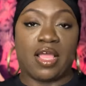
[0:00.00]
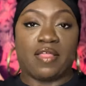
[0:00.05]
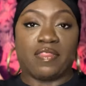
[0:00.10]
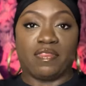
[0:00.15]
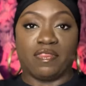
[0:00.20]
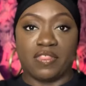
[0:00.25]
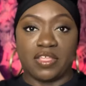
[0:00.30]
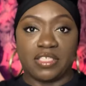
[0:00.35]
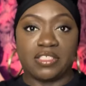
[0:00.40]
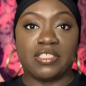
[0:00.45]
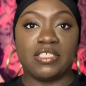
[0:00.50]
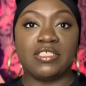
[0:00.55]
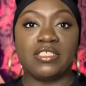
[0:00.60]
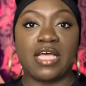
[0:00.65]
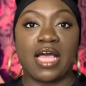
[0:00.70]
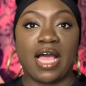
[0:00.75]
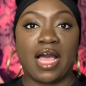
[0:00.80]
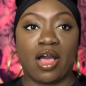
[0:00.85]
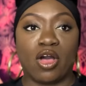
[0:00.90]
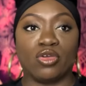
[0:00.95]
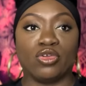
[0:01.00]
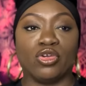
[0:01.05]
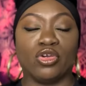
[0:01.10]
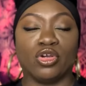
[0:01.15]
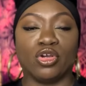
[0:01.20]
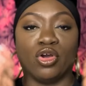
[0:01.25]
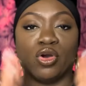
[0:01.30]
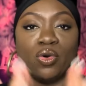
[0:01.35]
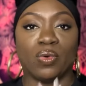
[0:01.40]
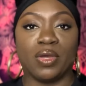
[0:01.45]
This is how you're
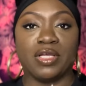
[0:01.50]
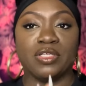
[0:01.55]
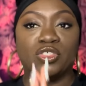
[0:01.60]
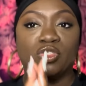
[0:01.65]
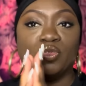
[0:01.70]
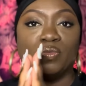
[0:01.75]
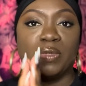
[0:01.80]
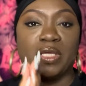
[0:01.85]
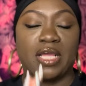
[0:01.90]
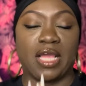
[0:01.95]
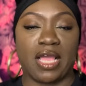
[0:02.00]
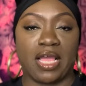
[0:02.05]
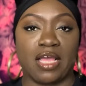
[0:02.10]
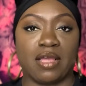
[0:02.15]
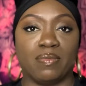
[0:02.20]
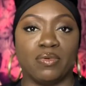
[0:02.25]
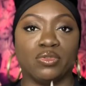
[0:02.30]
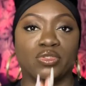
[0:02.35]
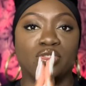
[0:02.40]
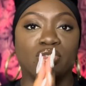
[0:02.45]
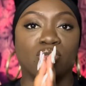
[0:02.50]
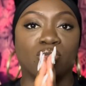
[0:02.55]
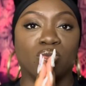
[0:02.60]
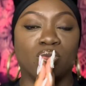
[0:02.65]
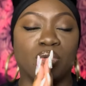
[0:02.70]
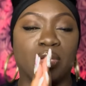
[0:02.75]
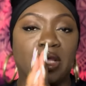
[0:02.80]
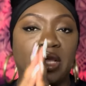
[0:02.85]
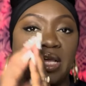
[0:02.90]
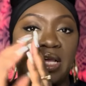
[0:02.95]
going to be able
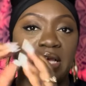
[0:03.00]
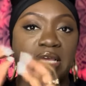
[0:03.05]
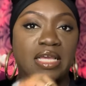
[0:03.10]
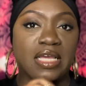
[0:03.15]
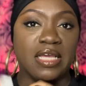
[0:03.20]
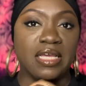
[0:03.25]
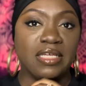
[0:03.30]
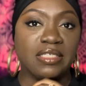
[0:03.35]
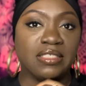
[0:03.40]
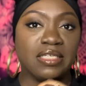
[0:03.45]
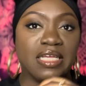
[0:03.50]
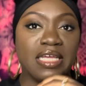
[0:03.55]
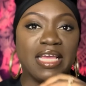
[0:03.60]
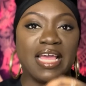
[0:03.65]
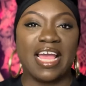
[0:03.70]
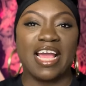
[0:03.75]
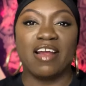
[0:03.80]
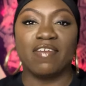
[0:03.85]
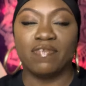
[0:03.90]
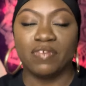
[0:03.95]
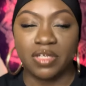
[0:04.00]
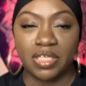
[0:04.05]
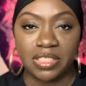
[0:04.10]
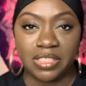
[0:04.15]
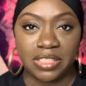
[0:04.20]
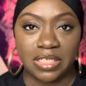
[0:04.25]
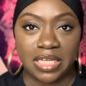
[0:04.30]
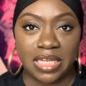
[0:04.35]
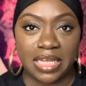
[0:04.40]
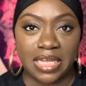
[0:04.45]
to easily,
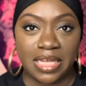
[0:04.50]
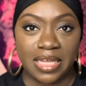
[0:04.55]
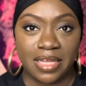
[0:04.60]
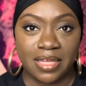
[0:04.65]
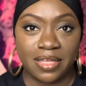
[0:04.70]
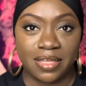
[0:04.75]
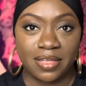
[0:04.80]
effortlessly